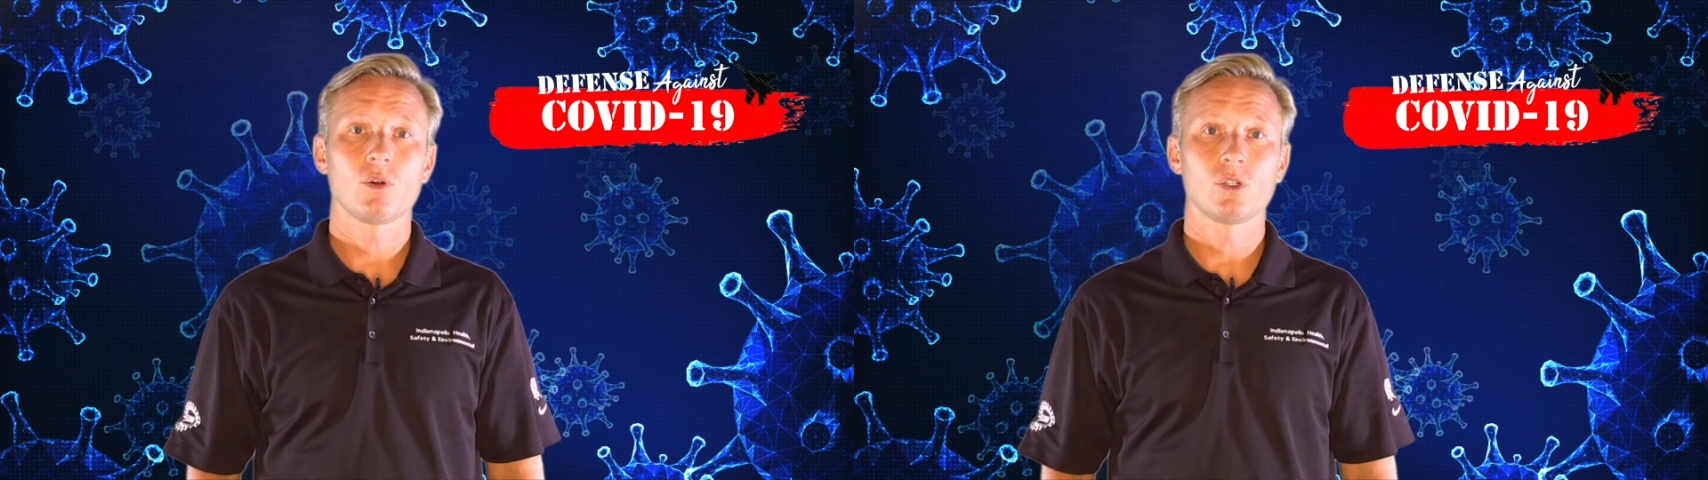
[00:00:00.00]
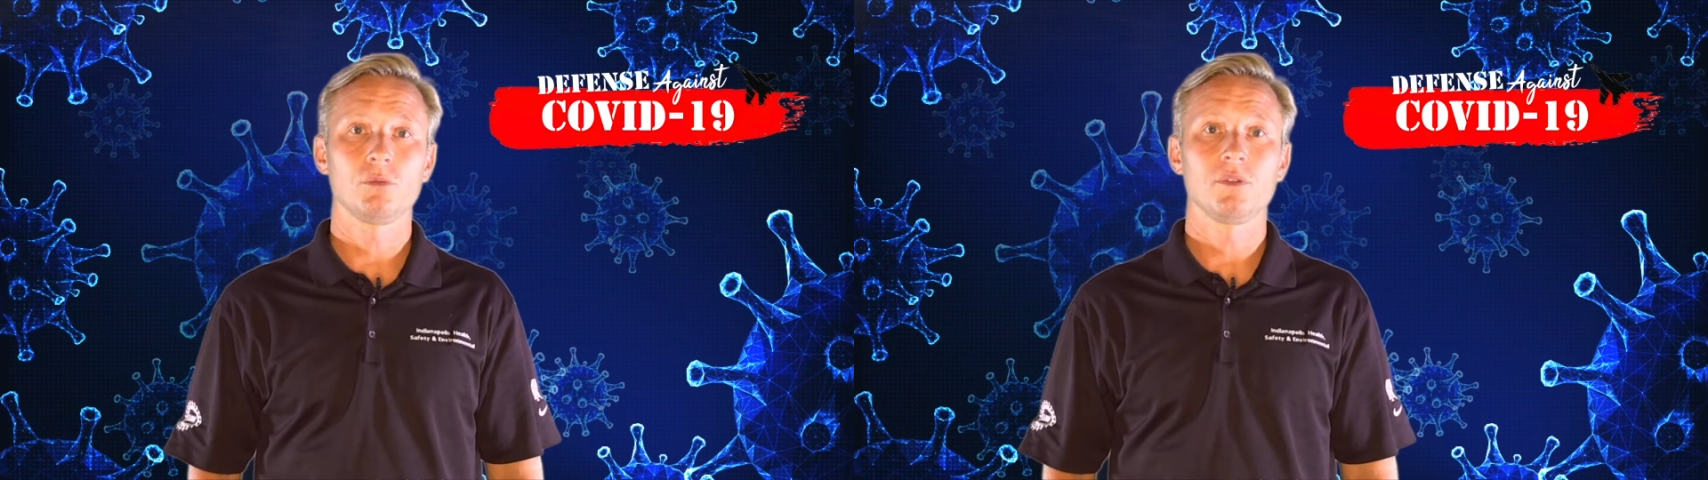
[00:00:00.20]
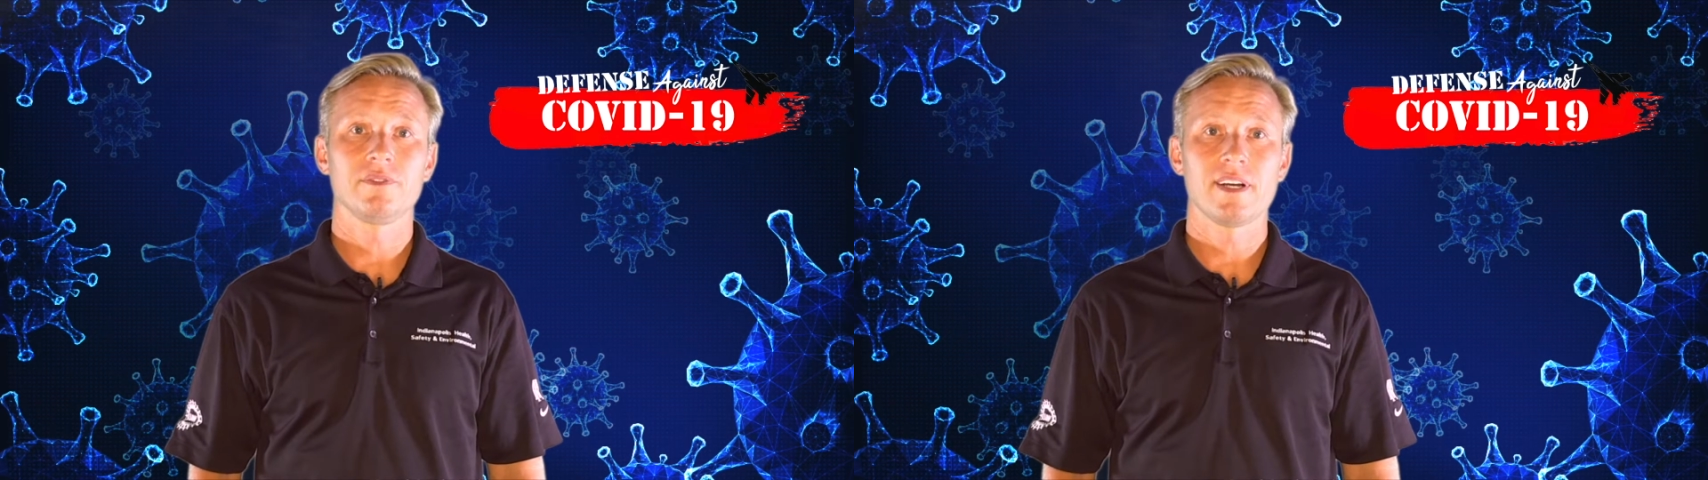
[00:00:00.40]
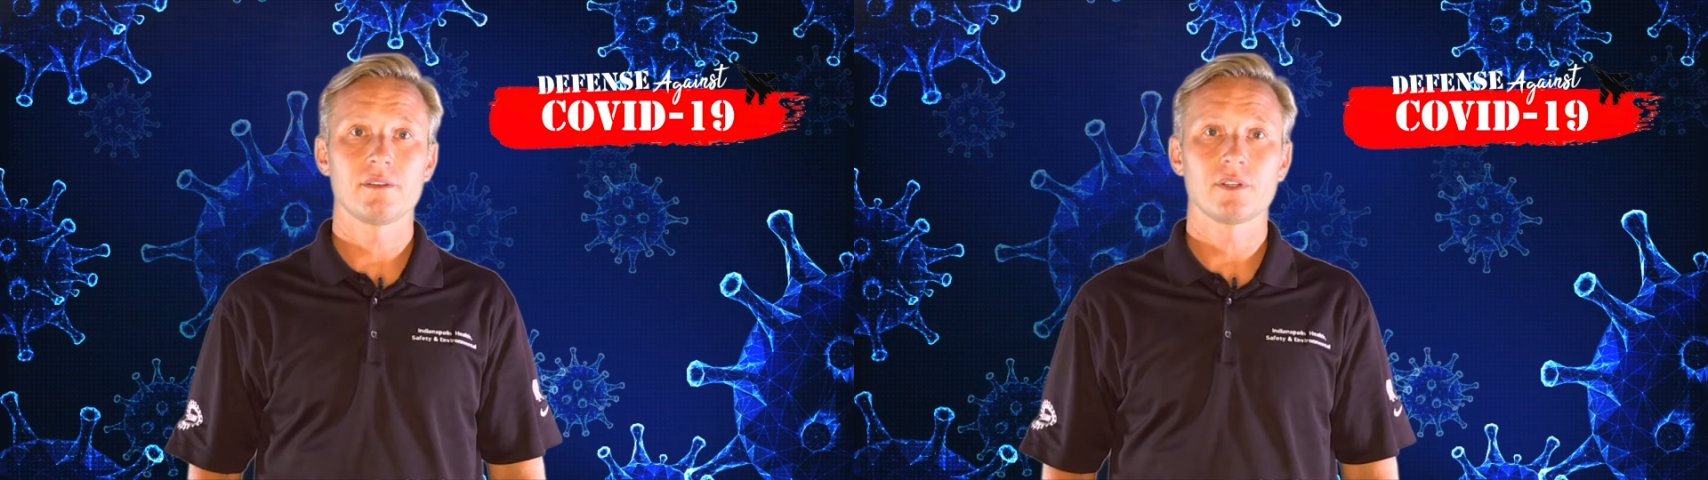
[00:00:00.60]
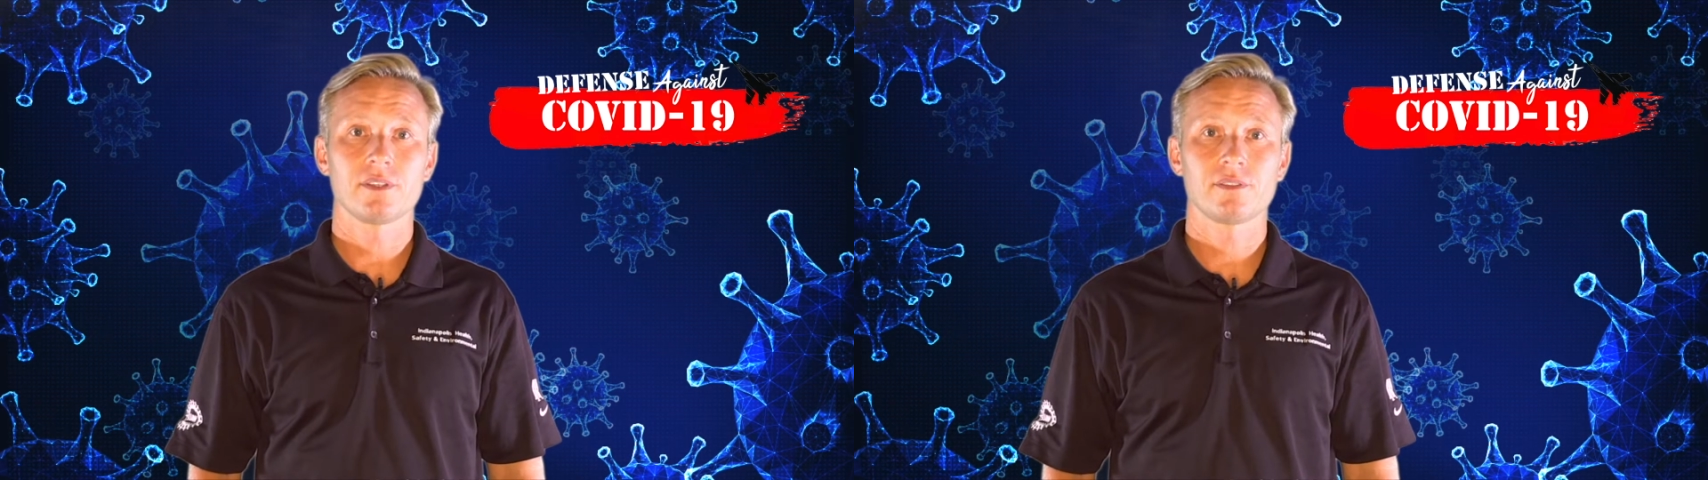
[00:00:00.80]
horrible
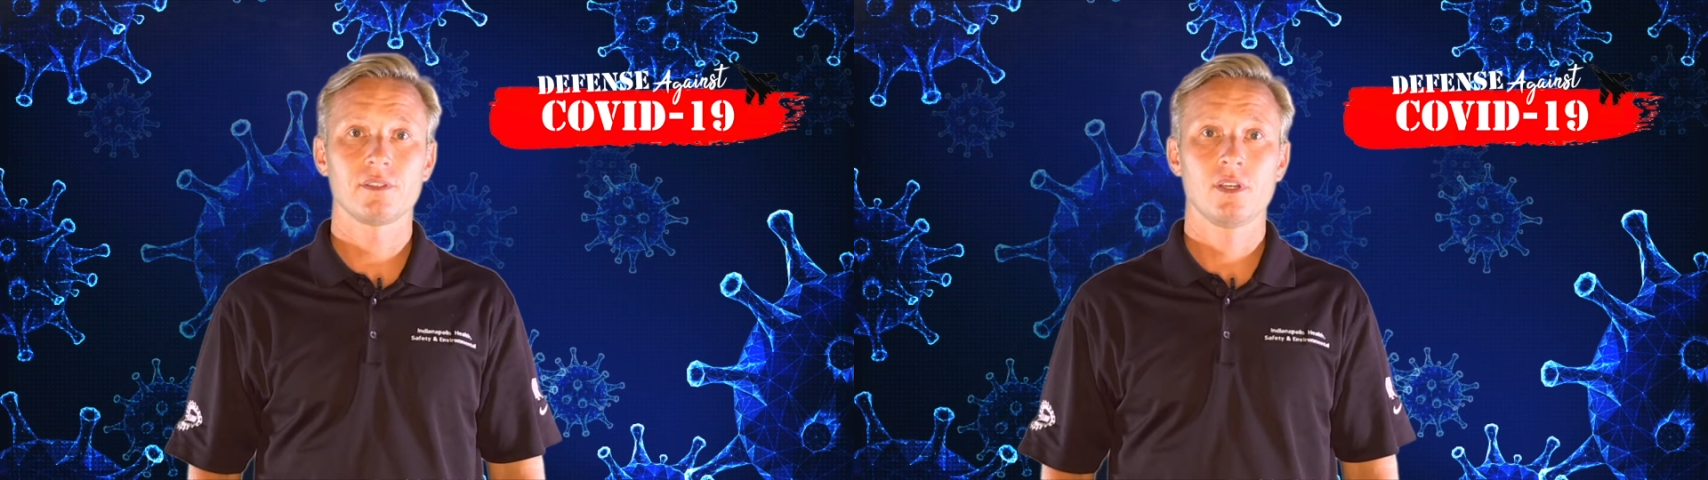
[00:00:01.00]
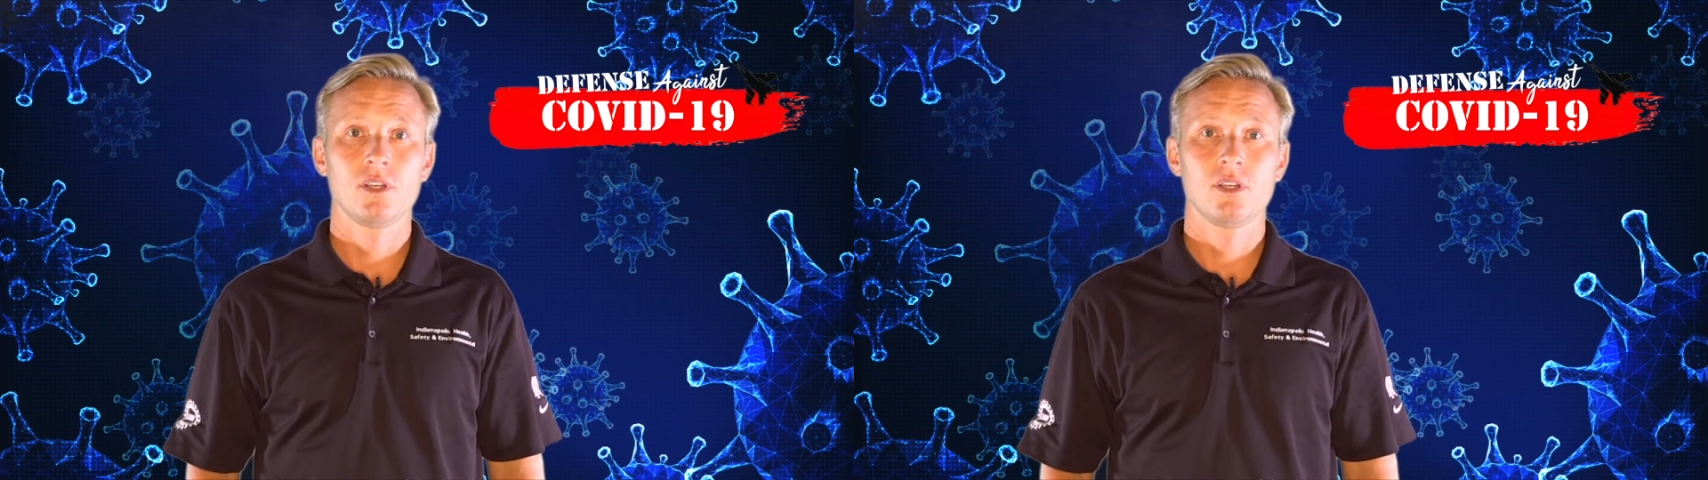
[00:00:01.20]
virus.